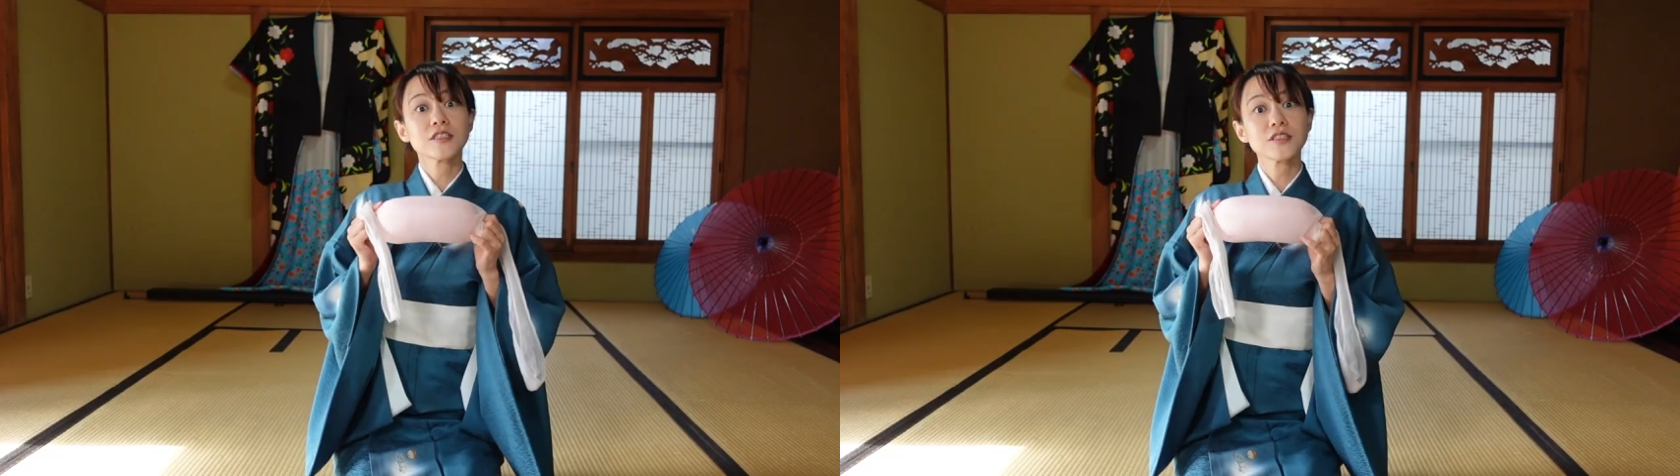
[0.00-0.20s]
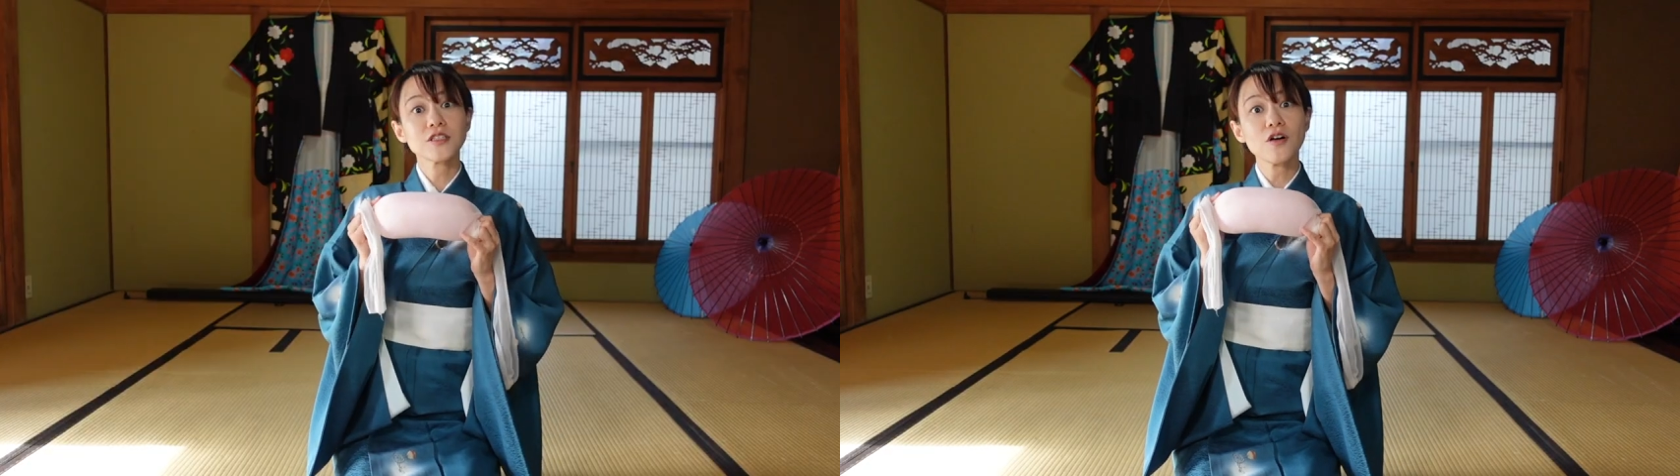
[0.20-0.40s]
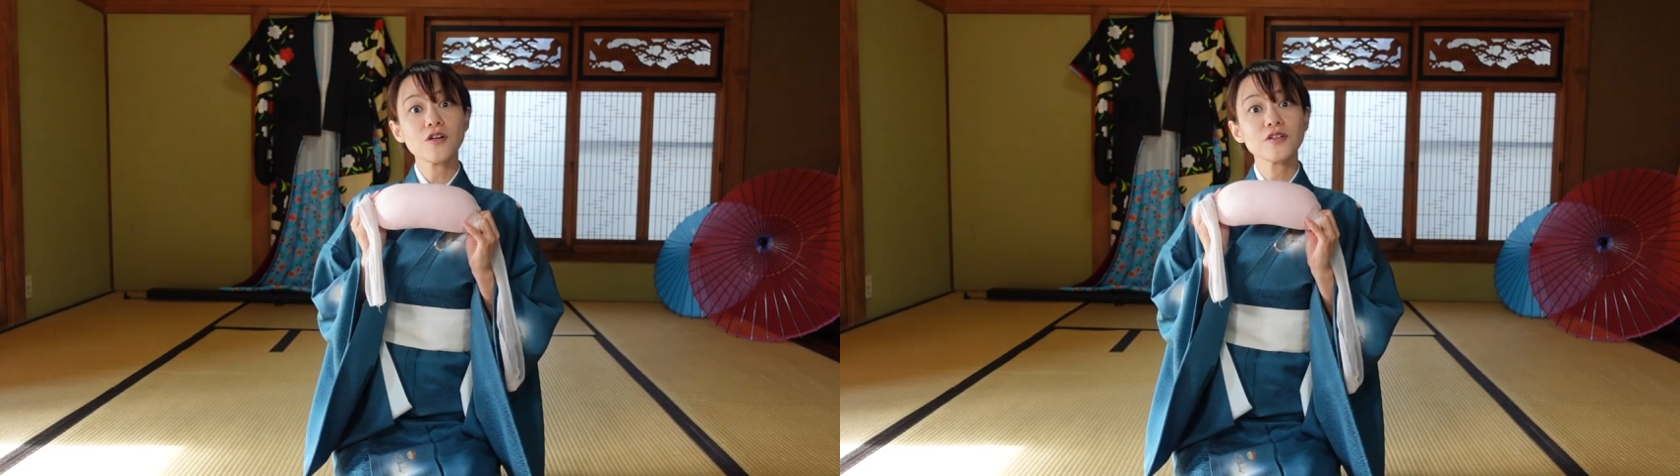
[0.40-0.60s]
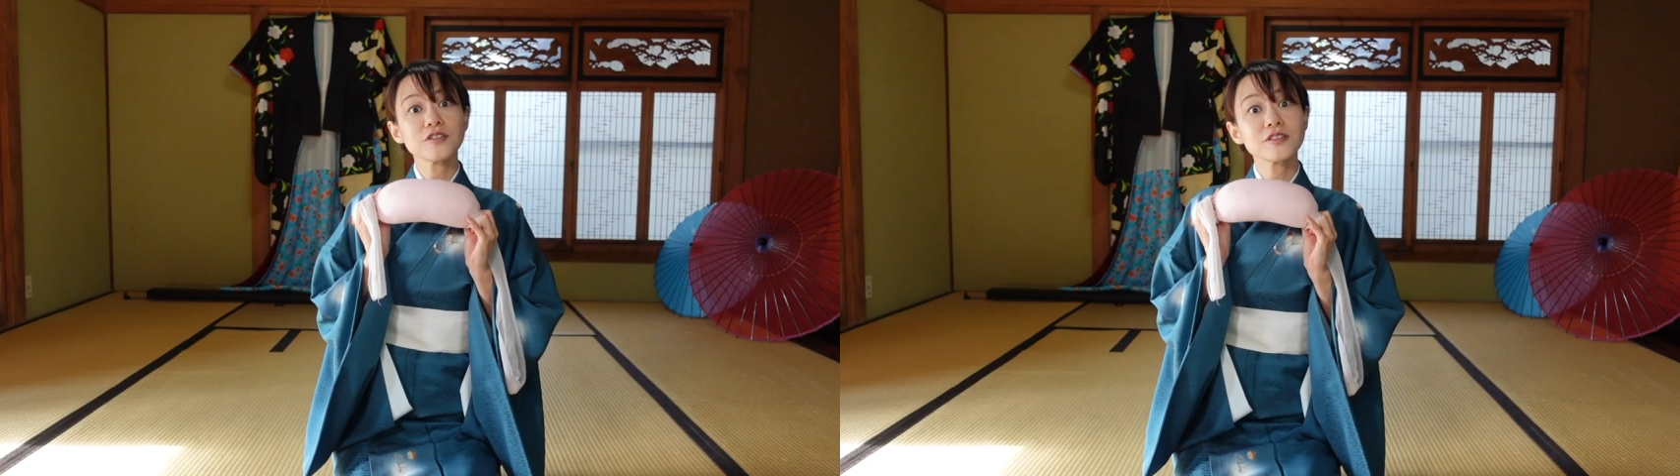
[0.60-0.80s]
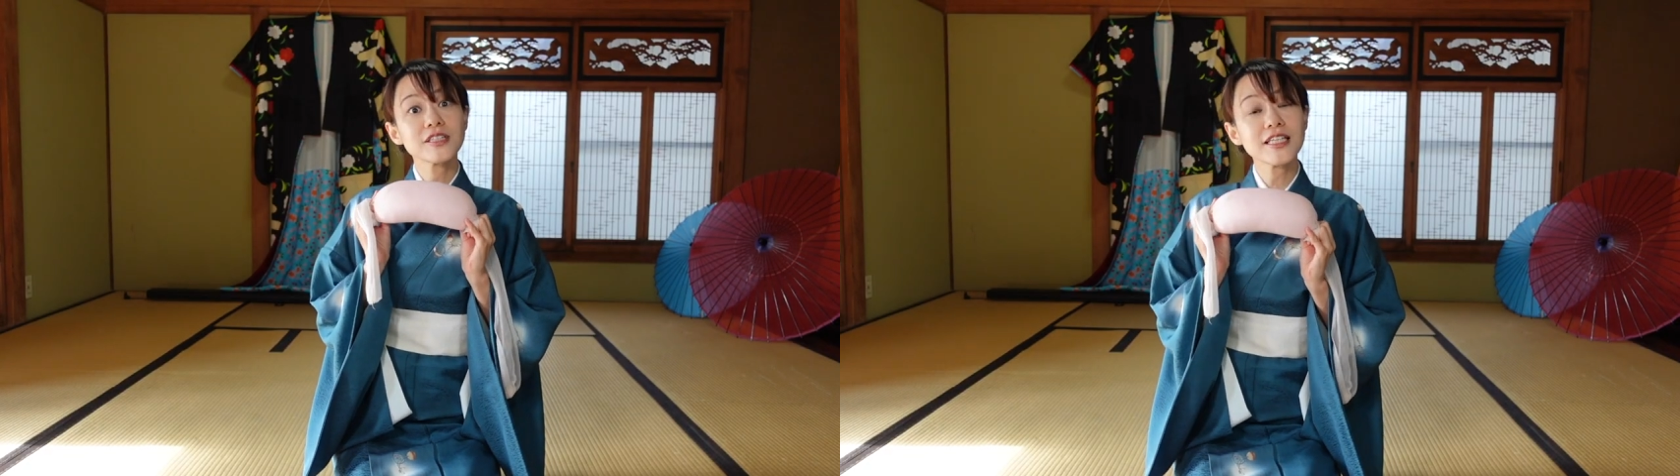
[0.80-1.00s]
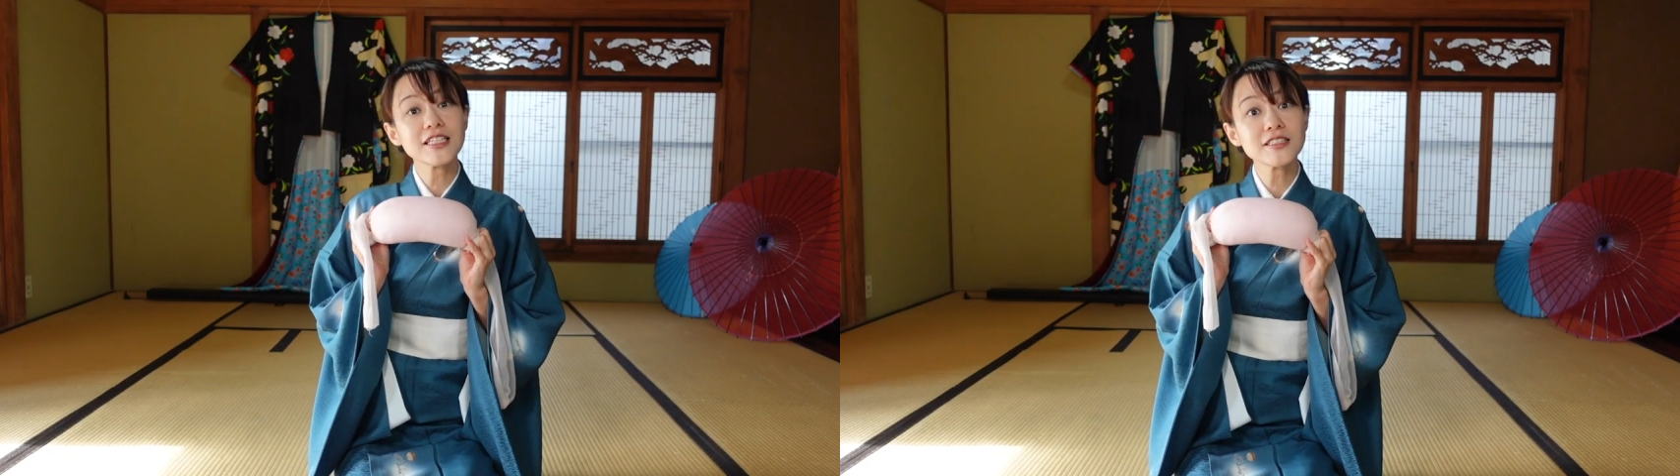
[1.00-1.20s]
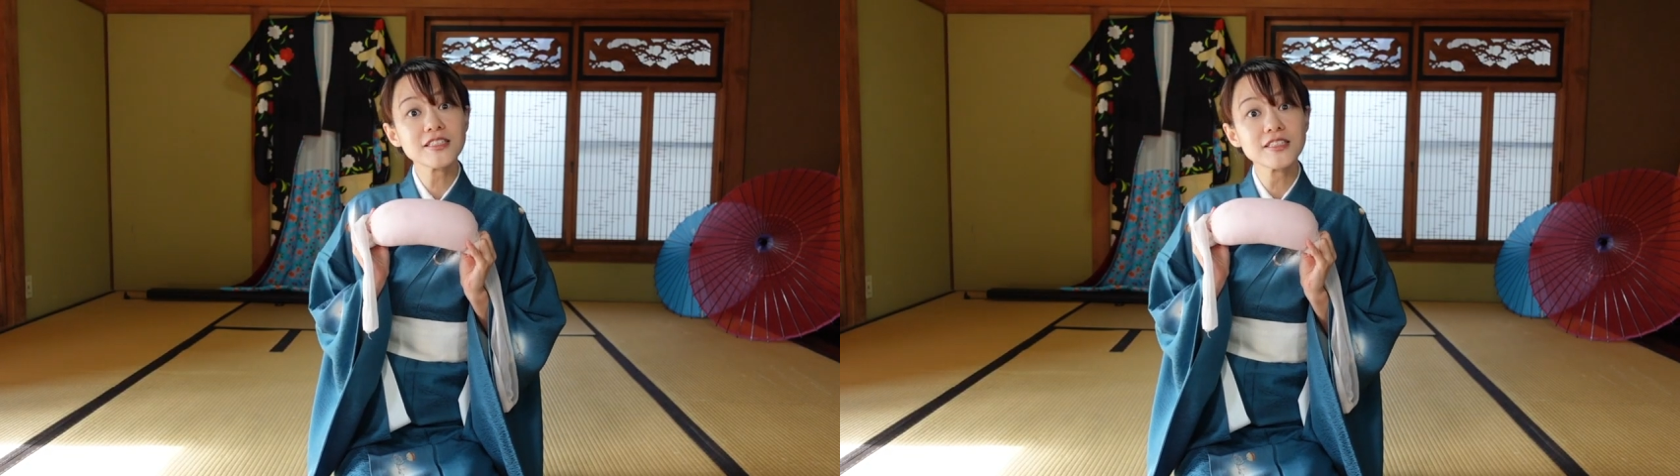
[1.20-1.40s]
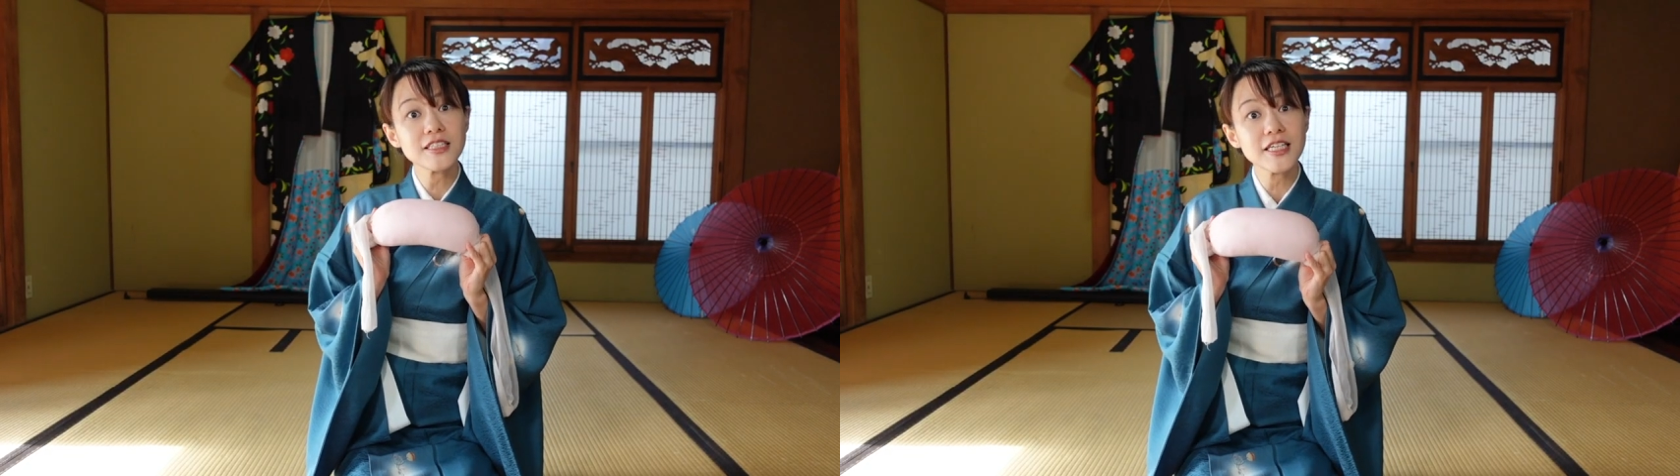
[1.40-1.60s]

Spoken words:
So this